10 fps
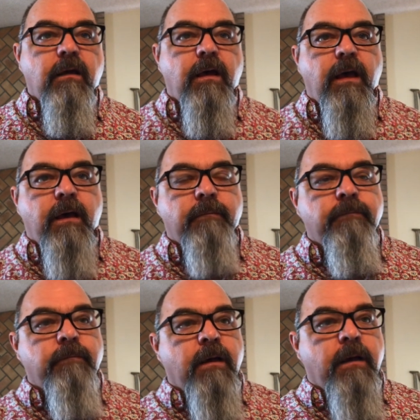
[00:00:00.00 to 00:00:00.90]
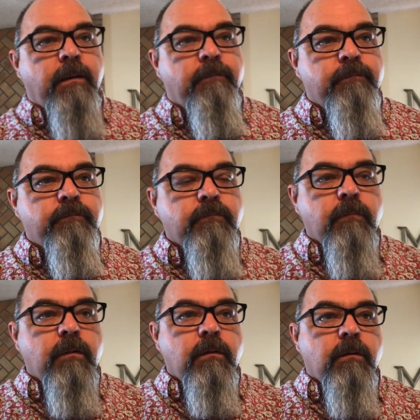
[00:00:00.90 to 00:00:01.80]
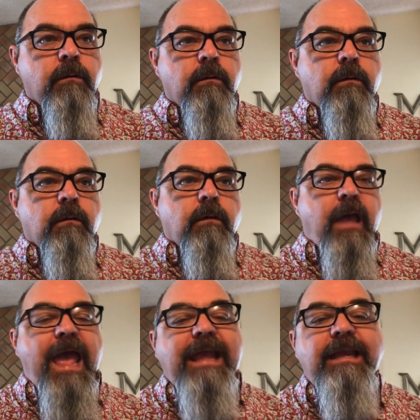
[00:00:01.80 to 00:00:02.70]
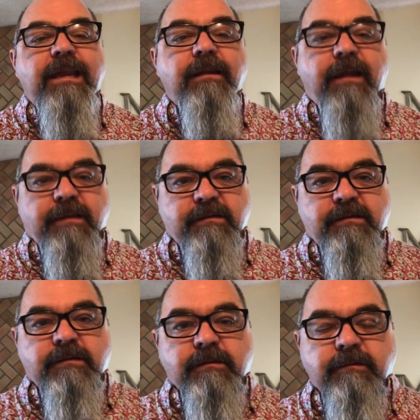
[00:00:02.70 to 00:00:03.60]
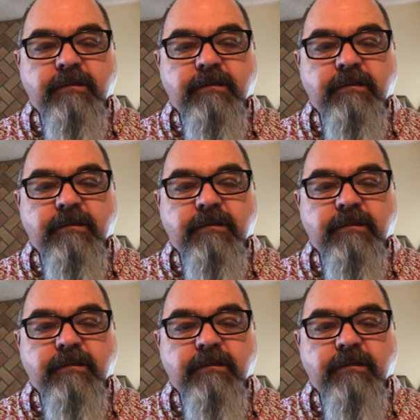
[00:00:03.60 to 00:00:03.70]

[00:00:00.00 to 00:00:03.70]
uh, um, hanging indents.